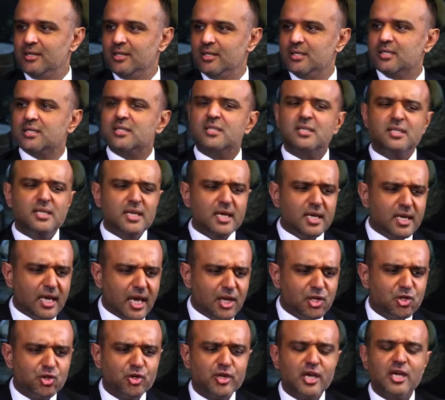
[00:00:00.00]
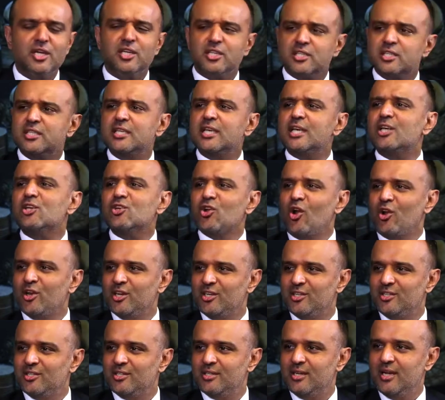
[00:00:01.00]
Seek education, seek
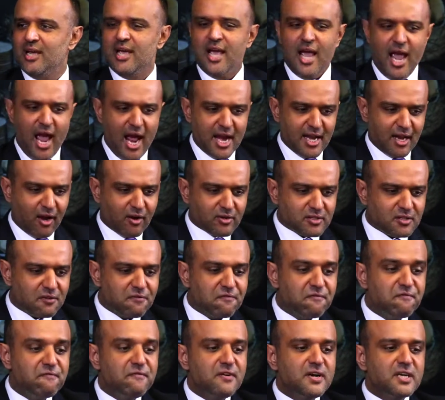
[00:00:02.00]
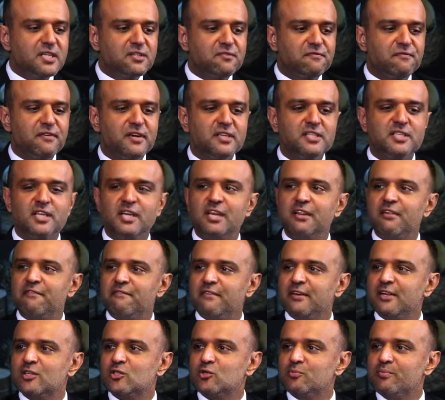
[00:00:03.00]
knowledge. And that was the first verse He
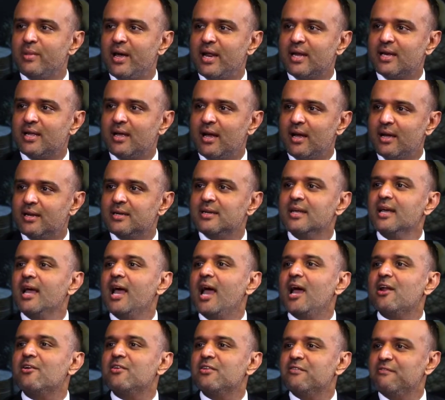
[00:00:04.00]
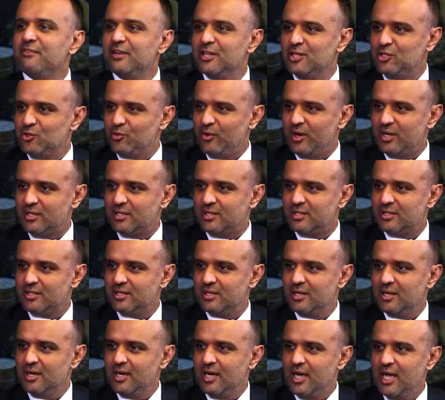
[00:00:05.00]
revealed to mankind and revealed to us.
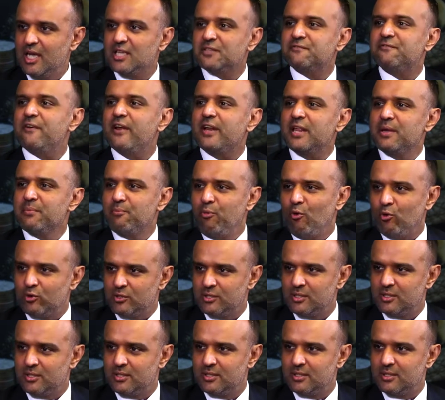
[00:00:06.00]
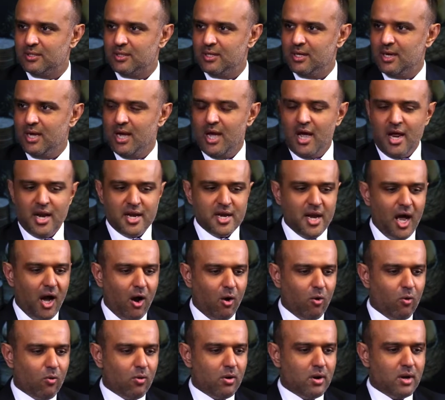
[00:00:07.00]
It's very important.
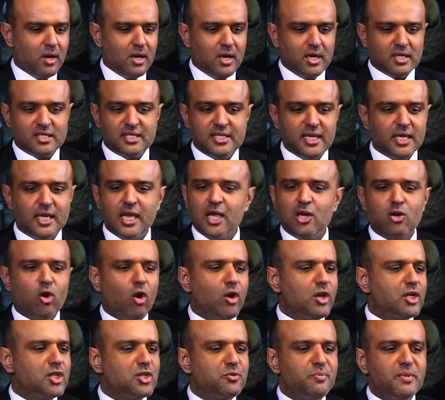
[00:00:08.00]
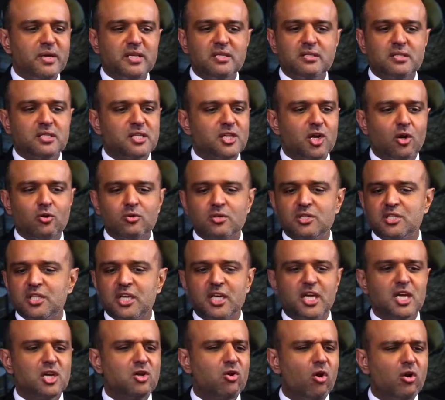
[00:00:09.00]
Now, seeking knowledge means,
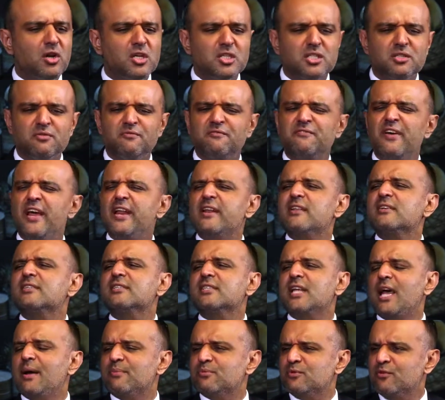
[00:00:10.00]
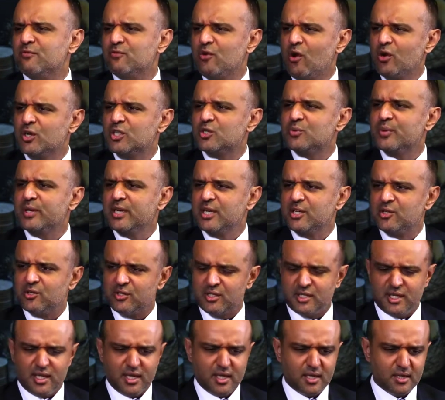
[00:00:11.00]
seeking knowledge, various types of knowledge we need to
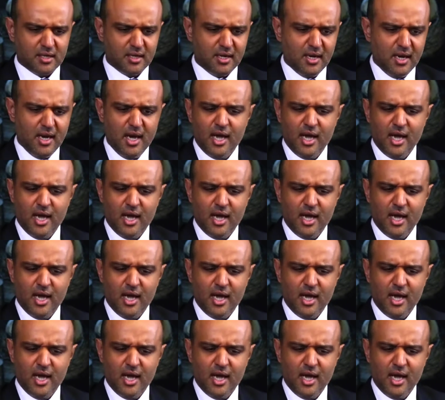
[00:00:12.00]
seek.